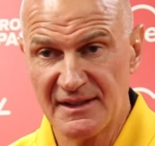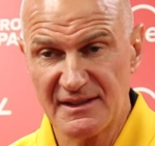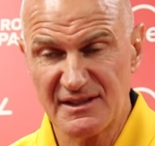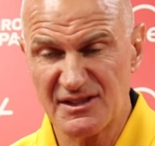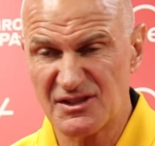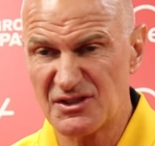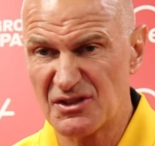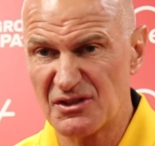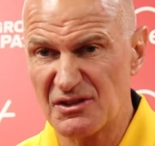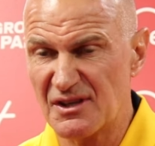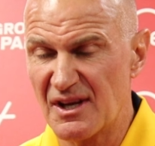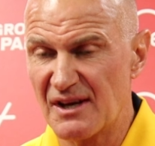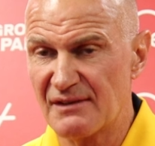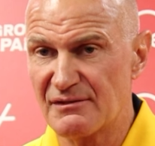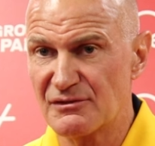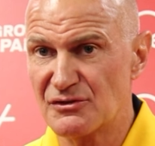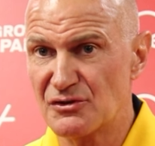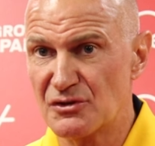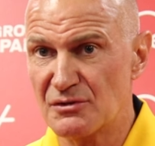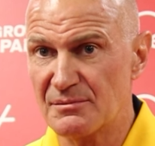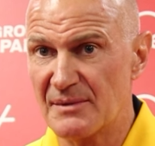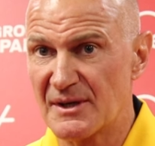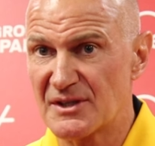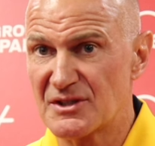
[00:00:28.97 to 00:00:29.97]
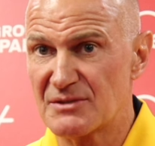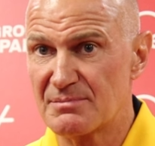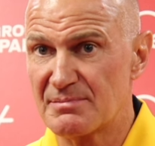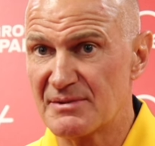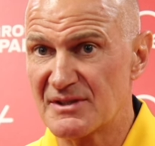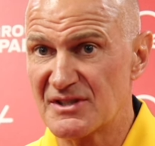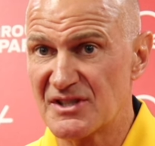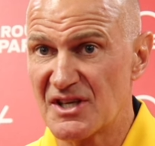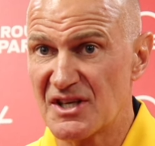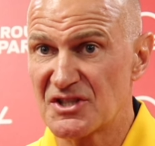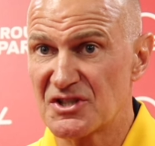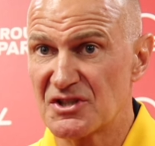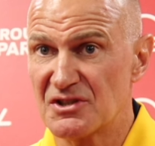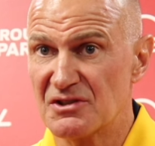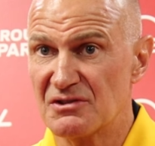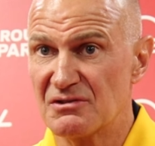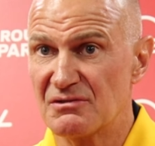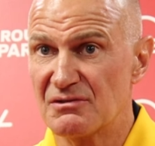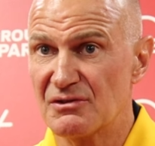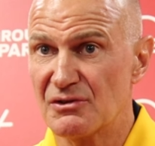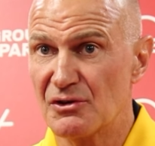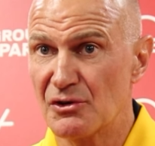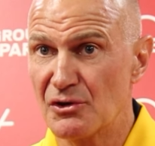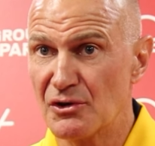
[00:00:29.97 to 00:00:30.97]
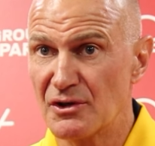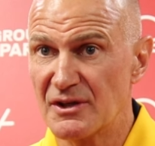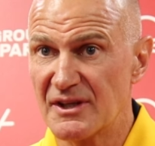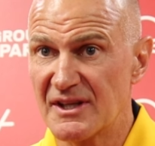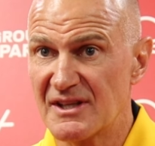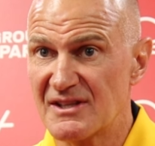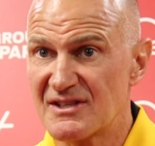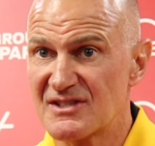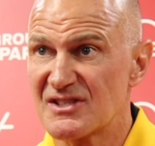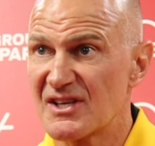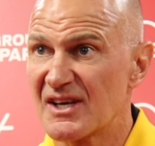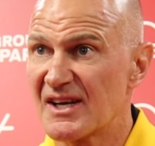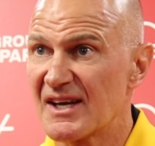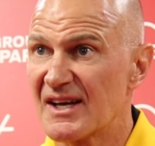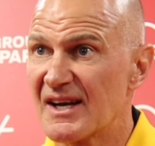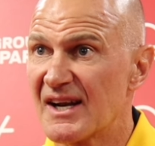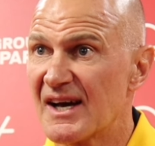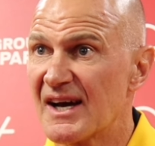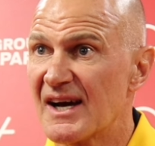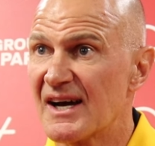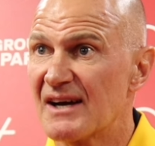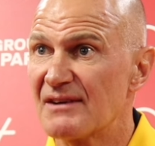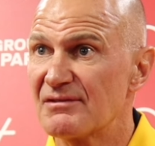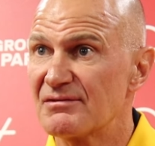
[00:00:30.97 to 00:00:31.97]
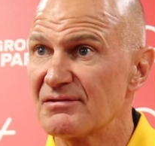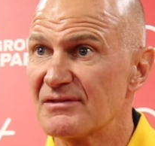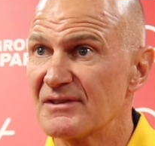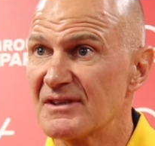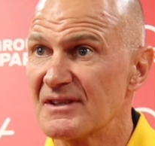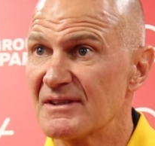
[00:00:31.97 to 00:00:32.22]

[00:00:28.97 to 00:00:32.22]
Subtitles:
just turned over too much possession early in the second half,